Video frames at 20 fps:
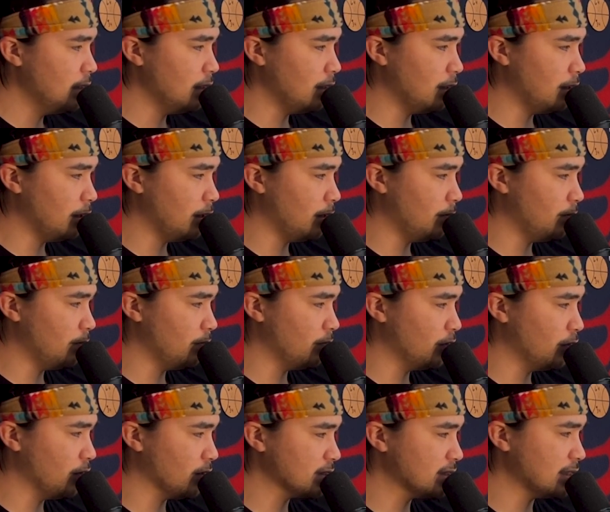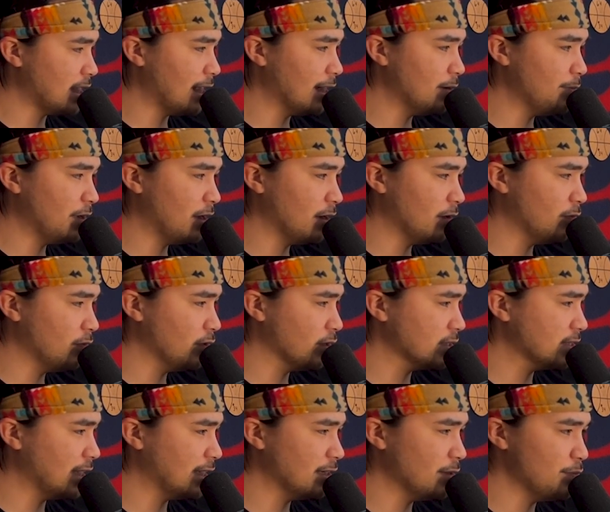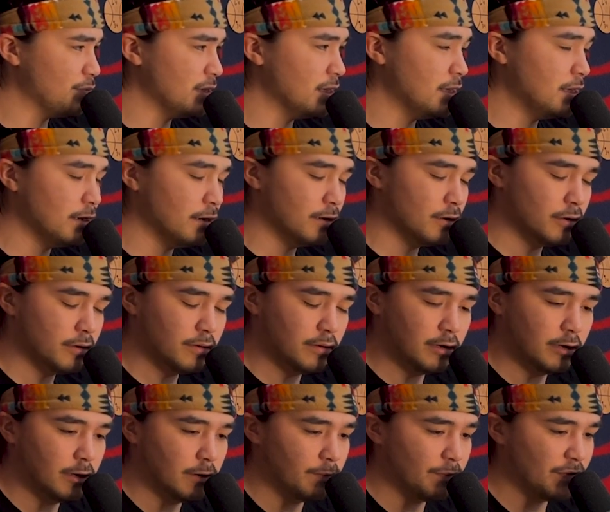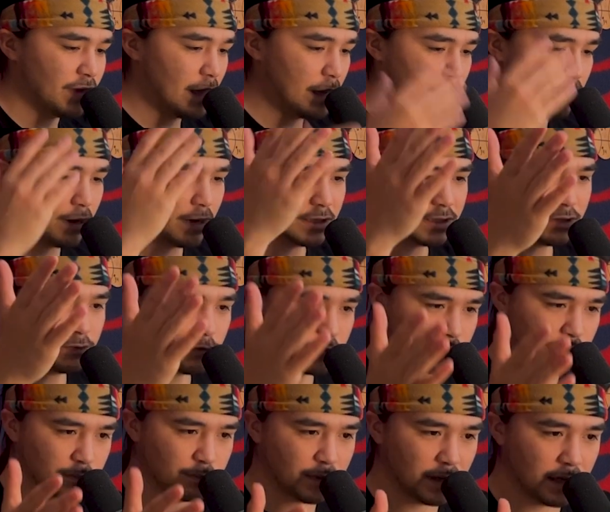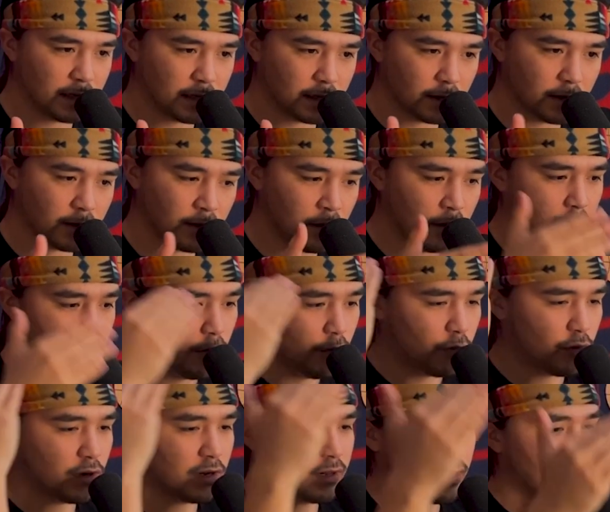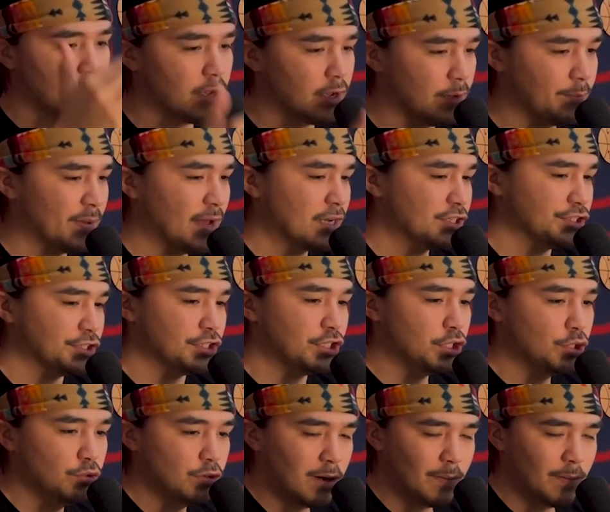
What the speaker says: Real excited about it, real excited to be here. Thank you guys so much for being here. We're going to actually cue